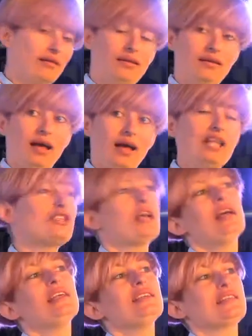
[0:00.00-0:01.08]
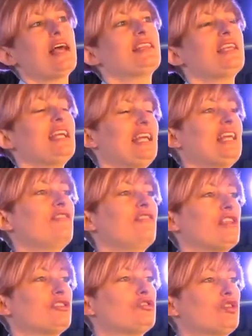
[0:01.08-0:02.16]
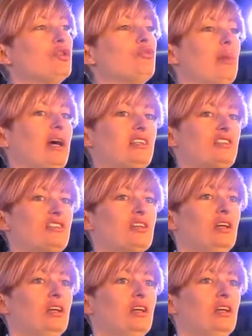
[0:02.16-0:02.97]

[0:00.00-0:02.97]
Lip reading: And he said that he invented toothpaste.